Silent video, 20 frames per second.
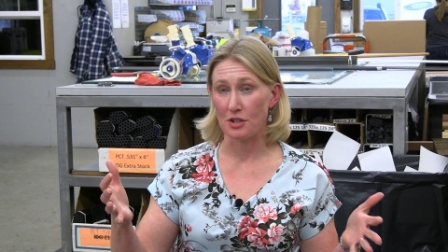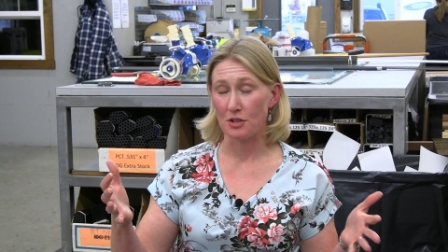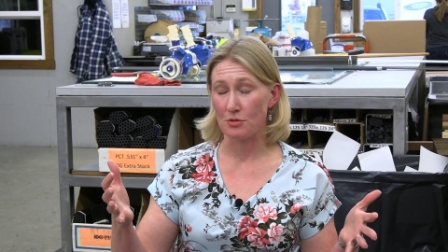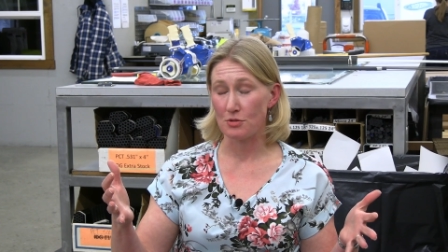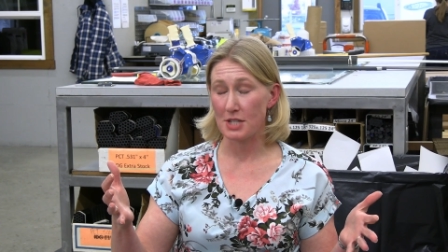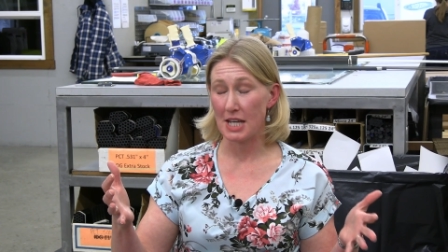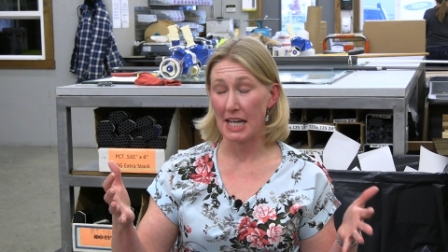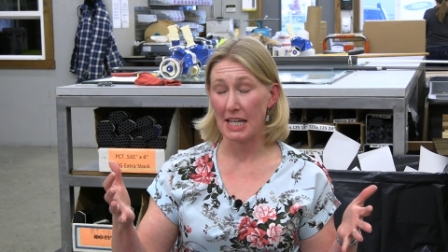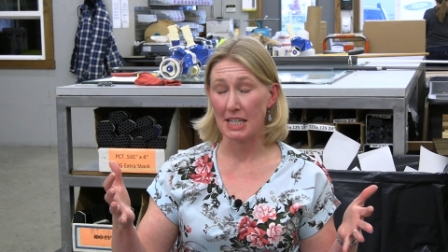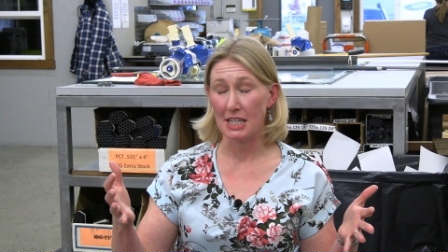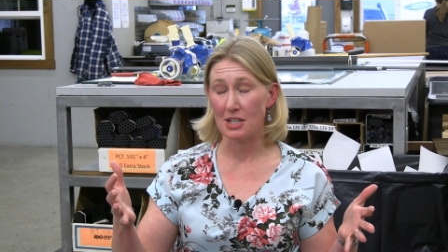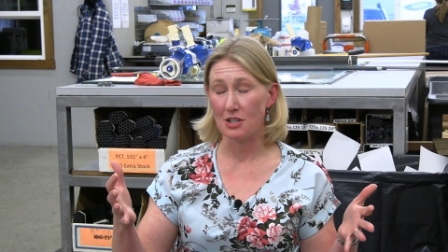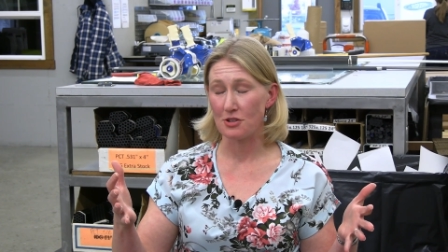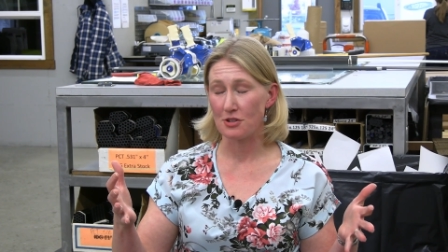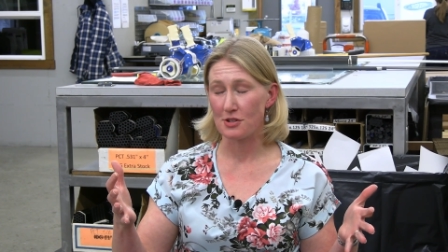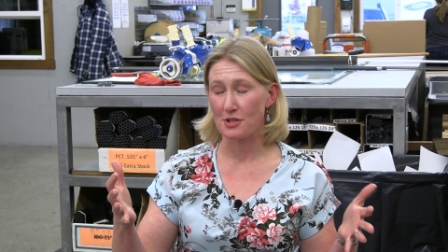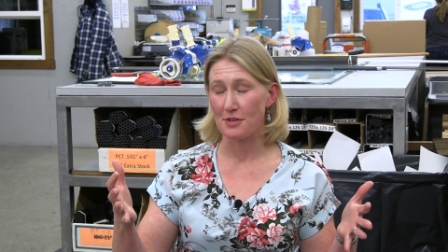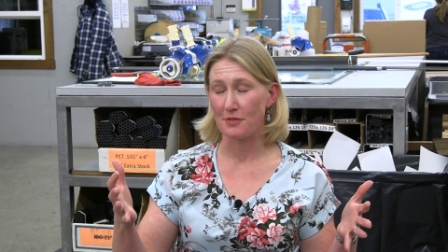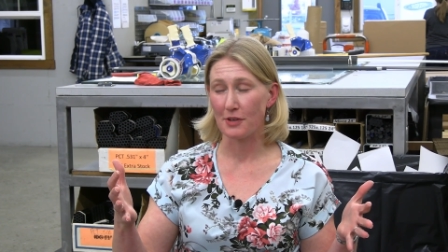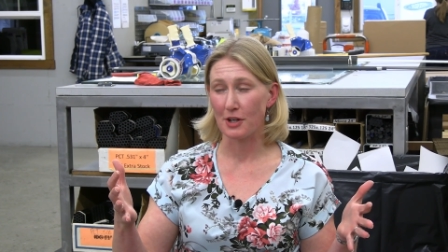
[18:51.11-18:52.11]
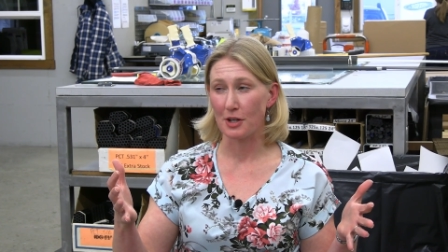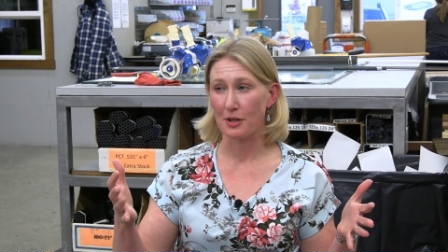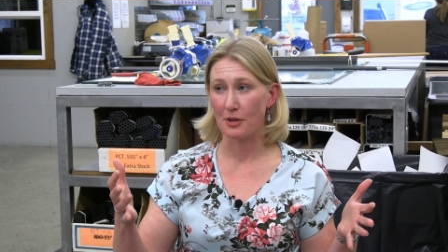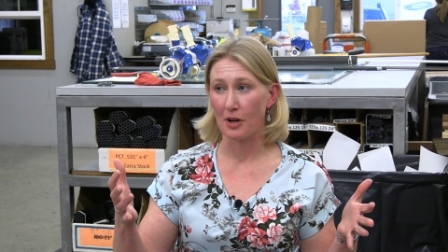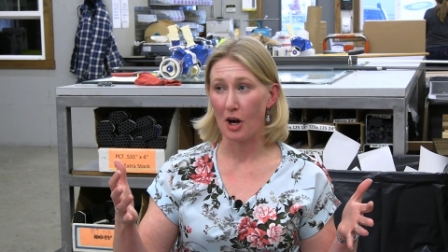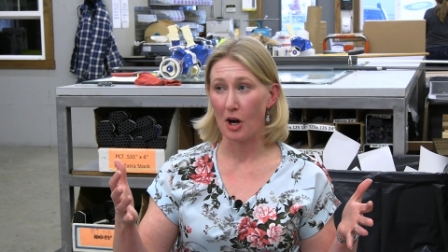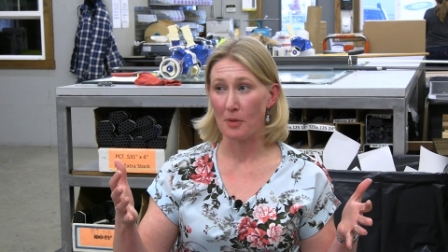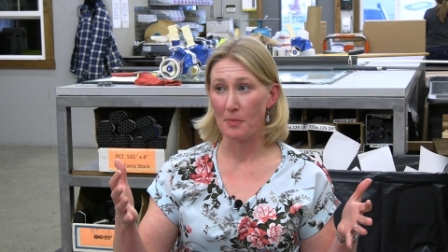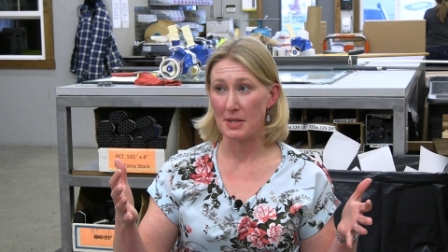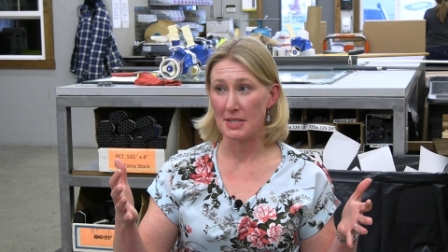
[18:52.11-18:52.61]
10 years of
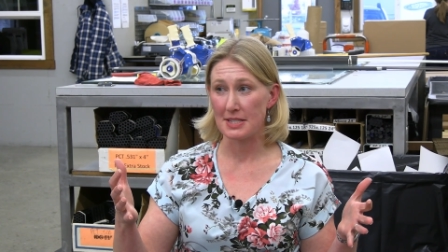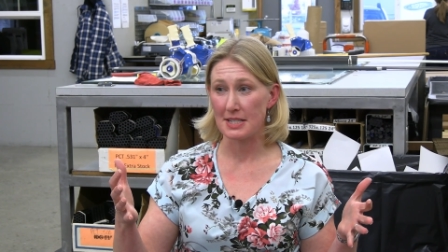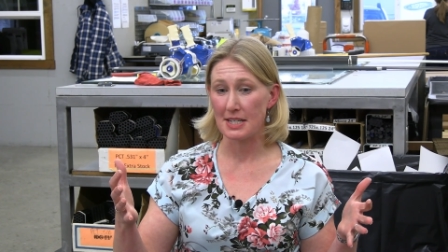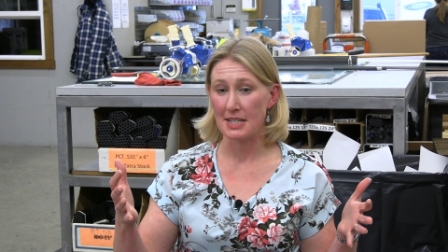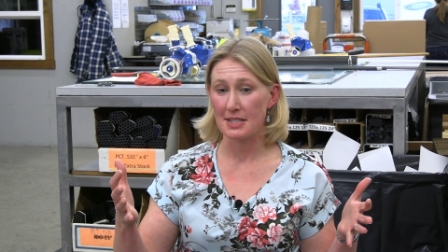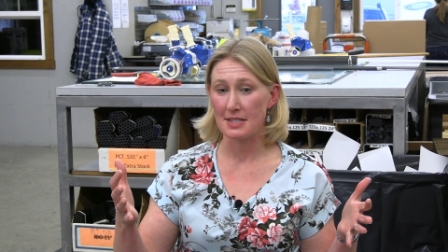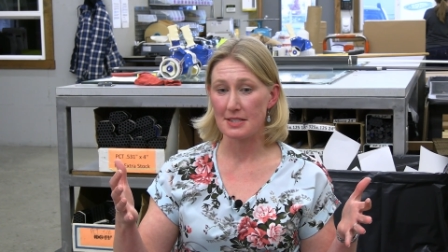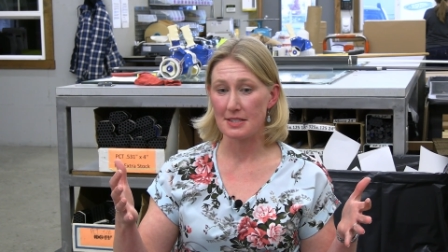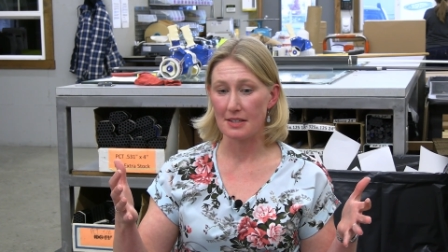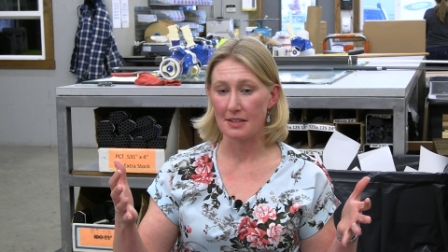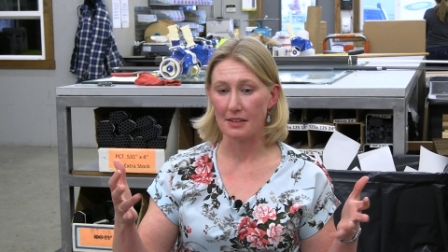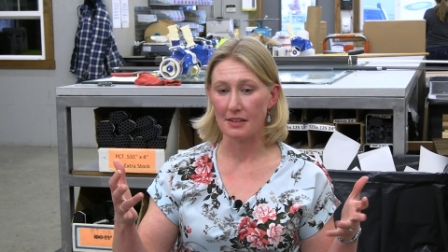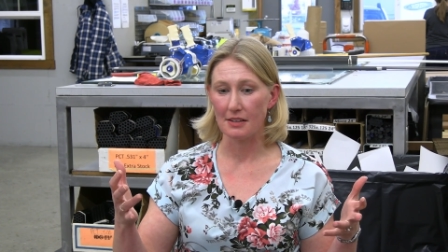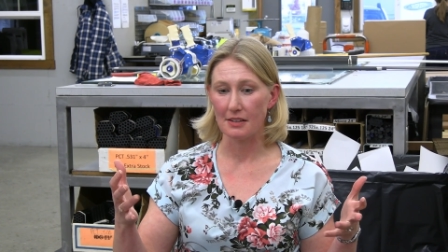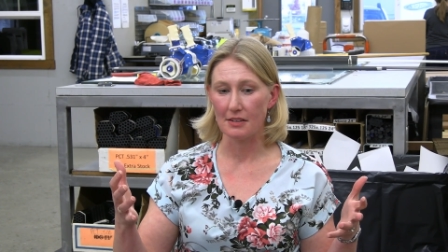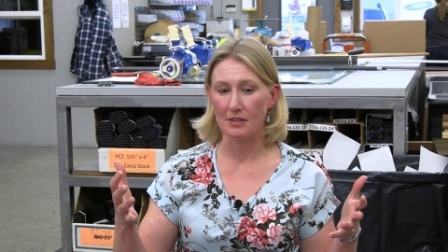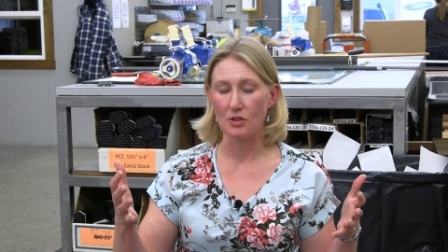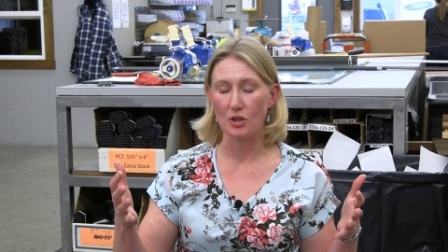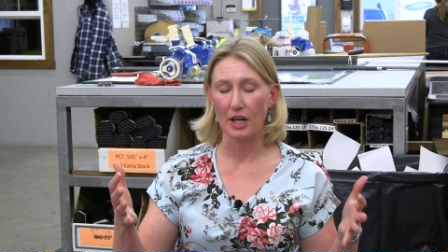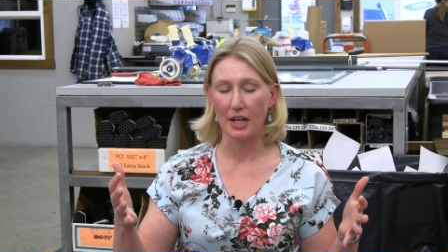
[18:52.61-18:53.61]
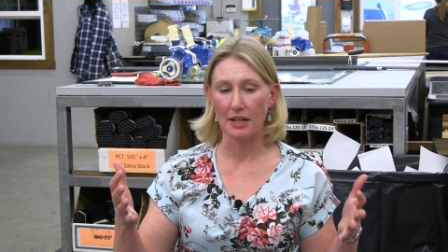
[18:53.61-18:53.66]
our business, you